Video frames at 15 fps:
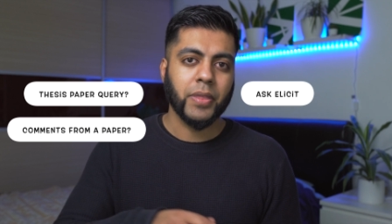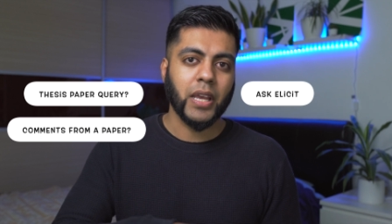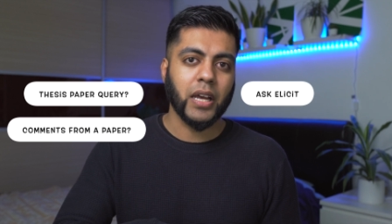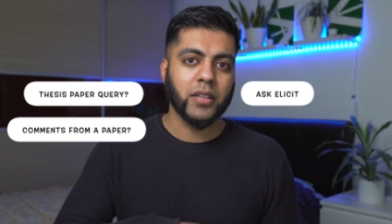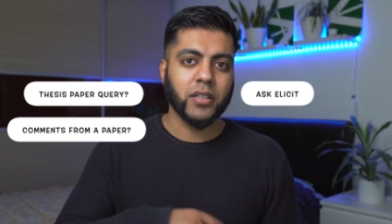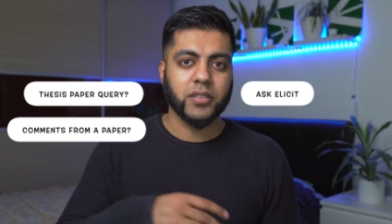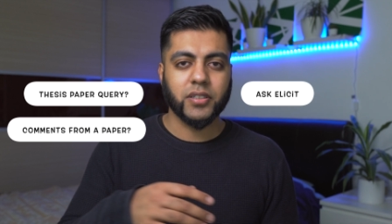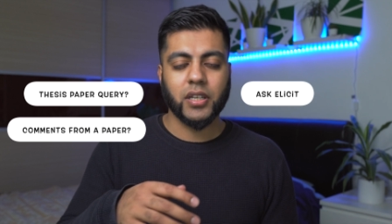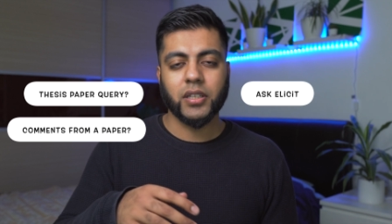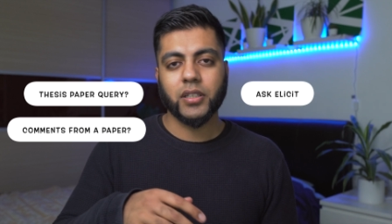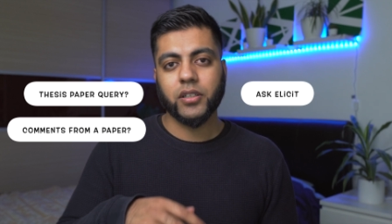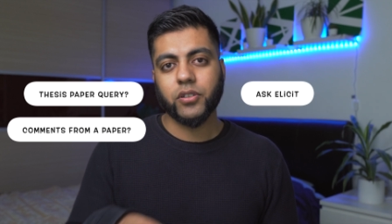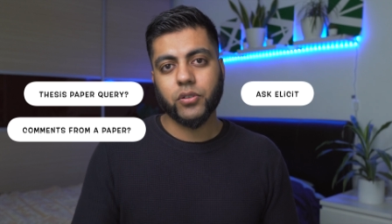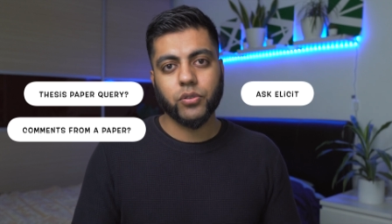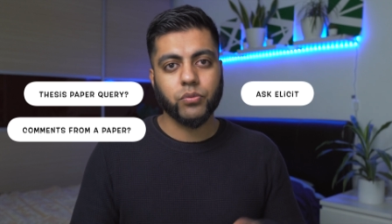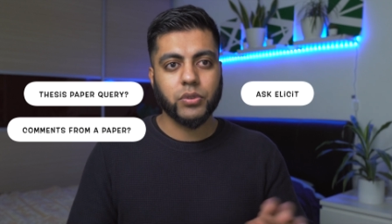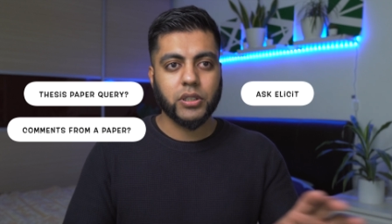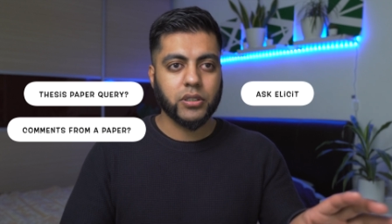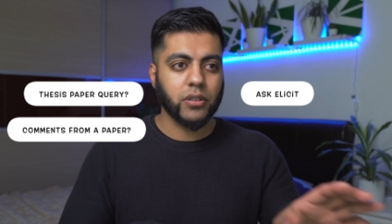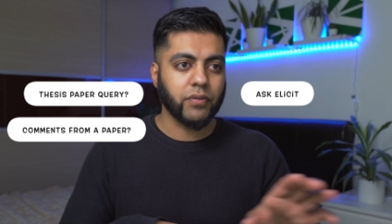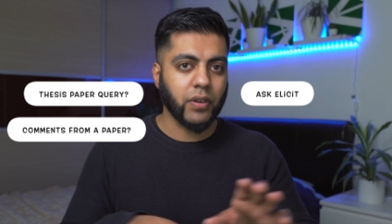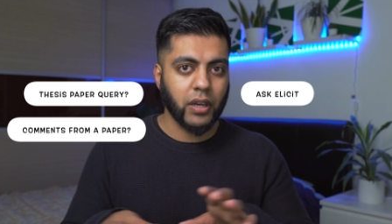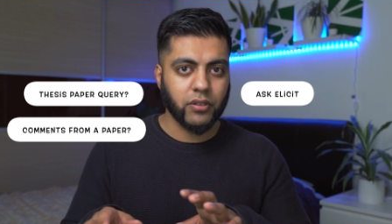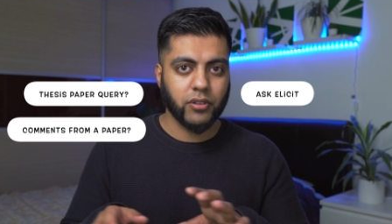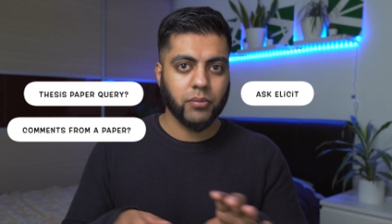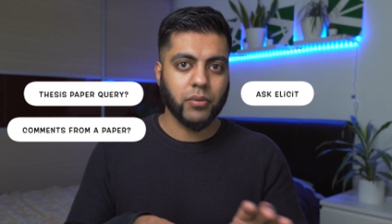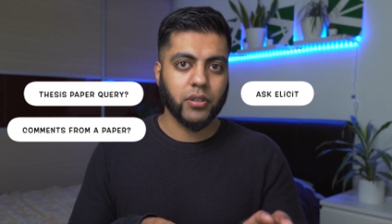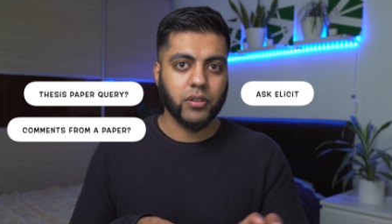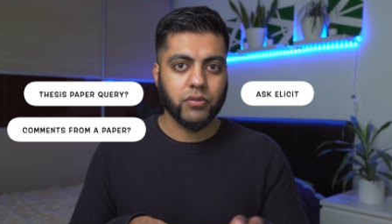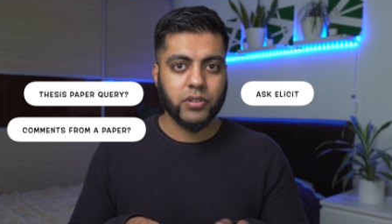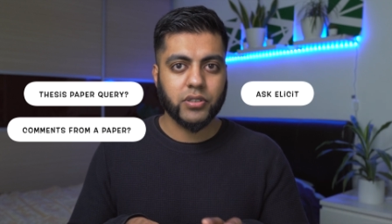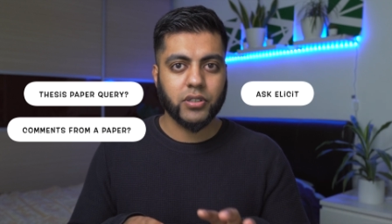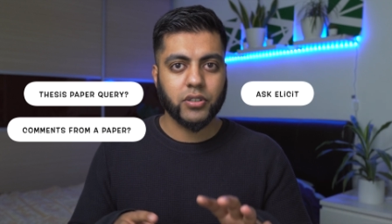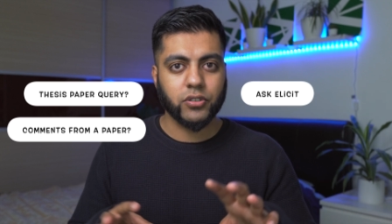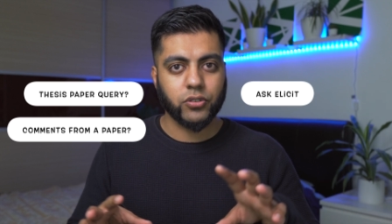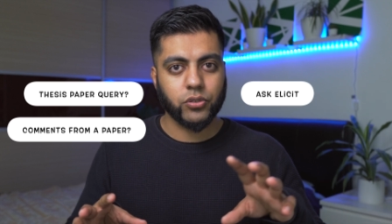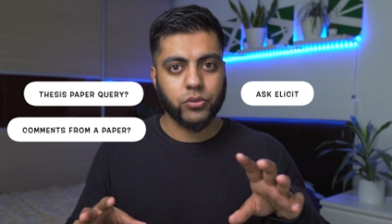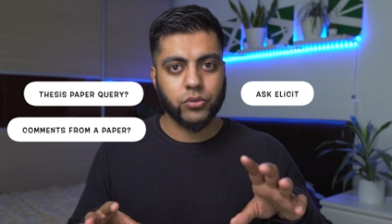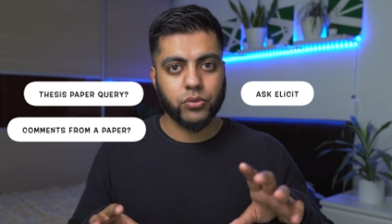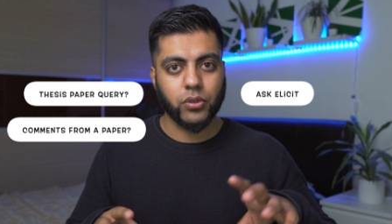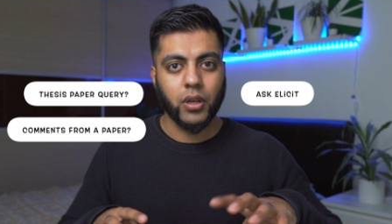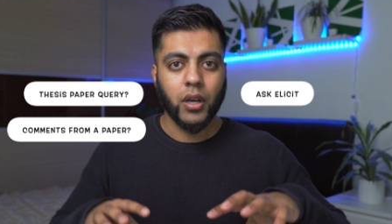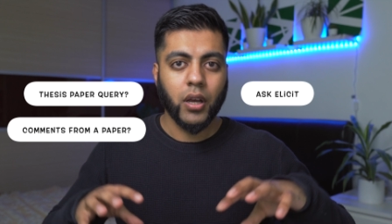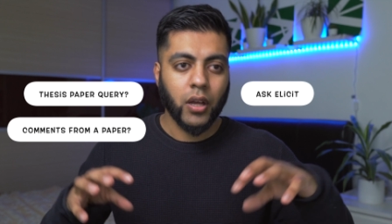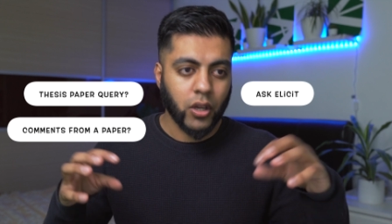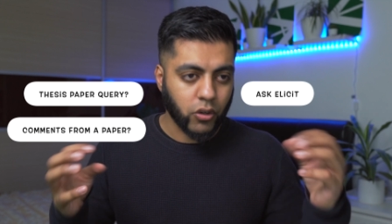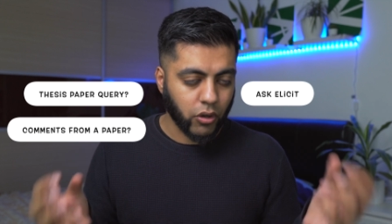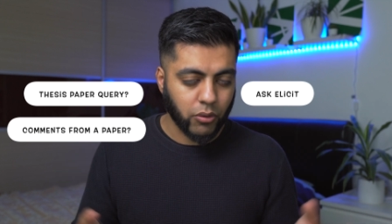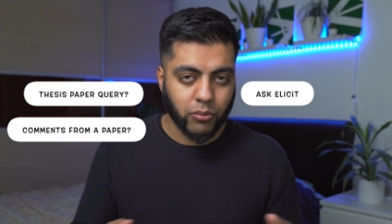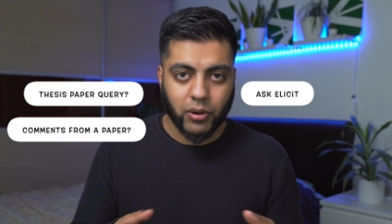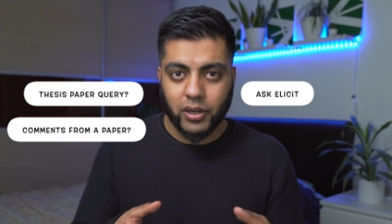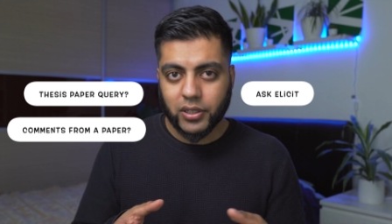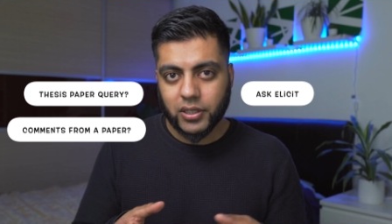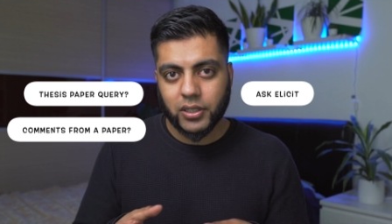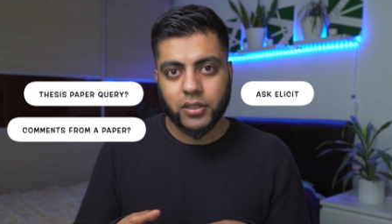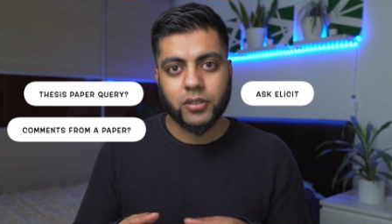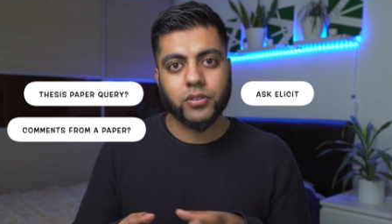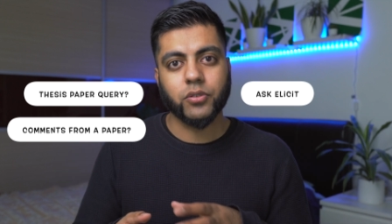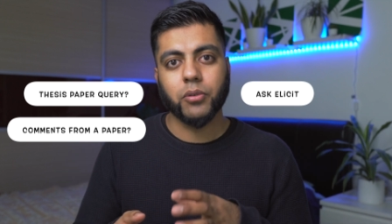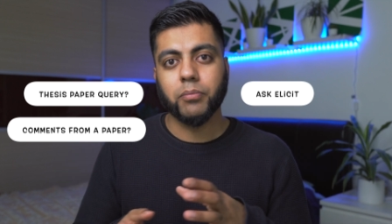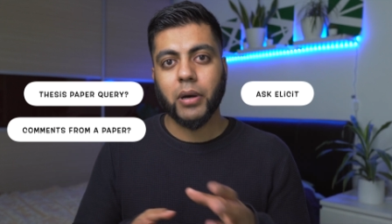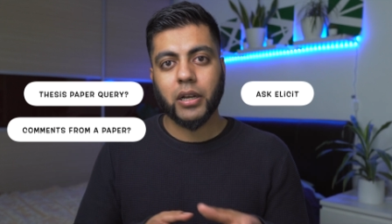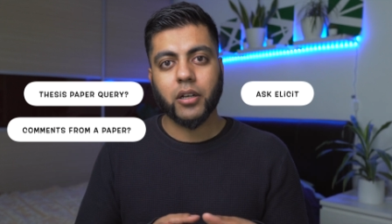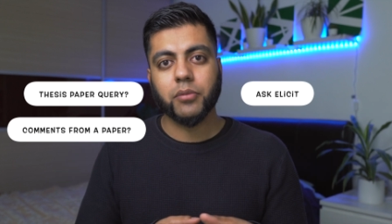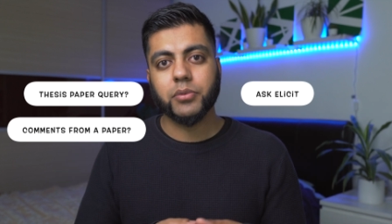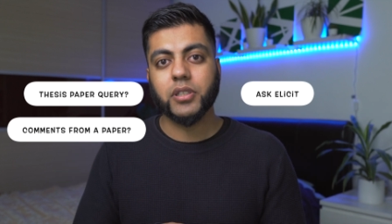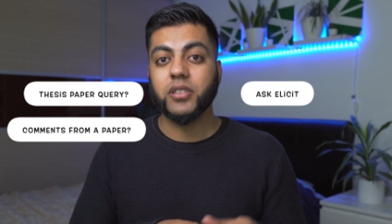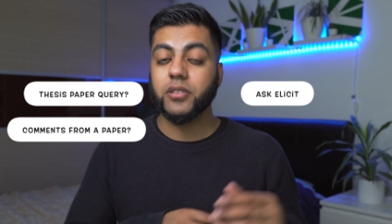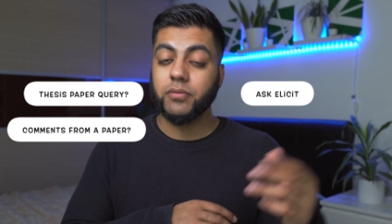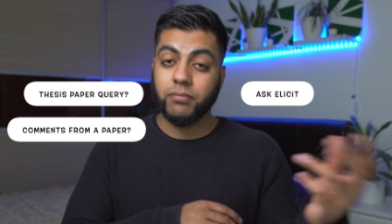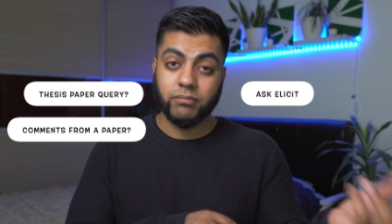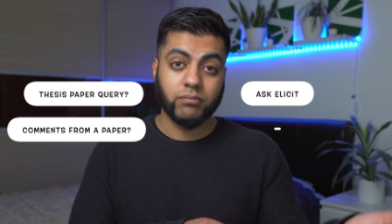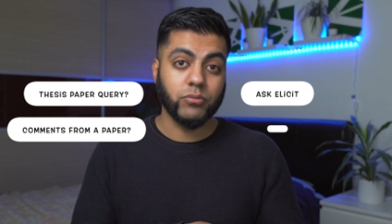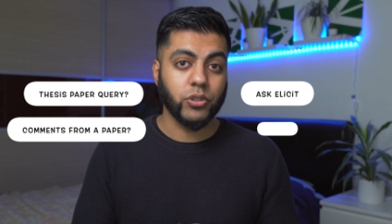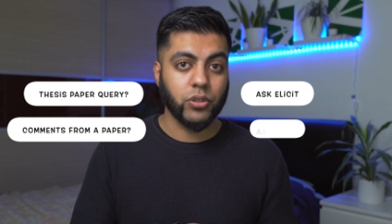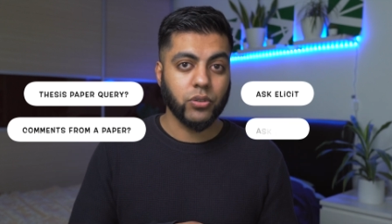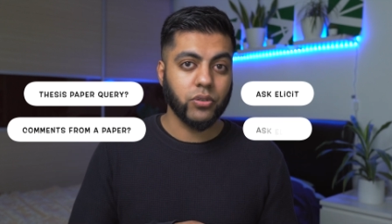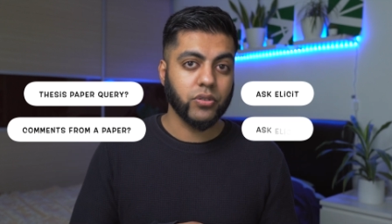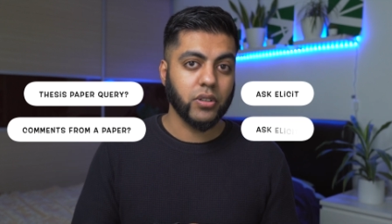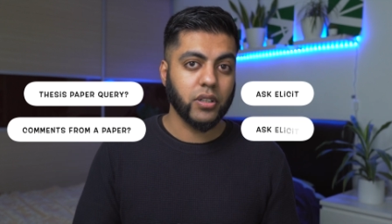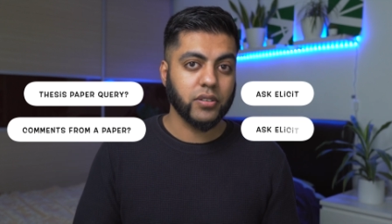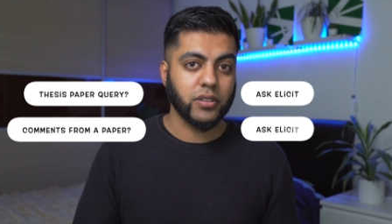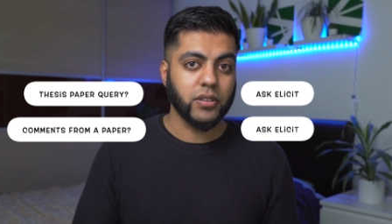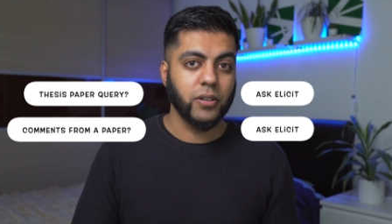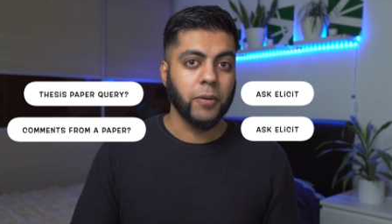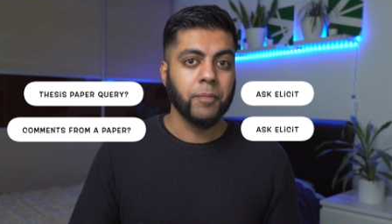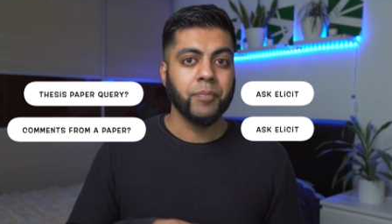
and they're saying that you know we need to find some other research to corroborate this or back up this you can use Elicit.